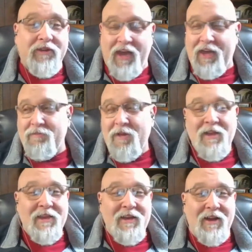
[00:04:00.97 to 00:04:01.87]
time
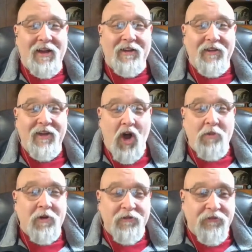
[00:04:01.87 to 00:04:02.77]

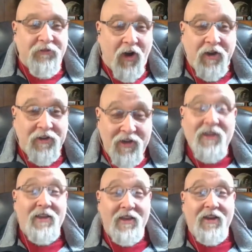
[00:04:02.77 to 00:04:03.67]
Elmer Fudd
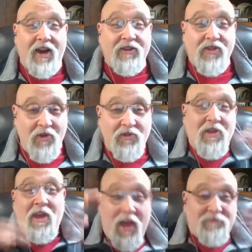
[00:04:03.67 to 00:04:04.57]
cartoons, and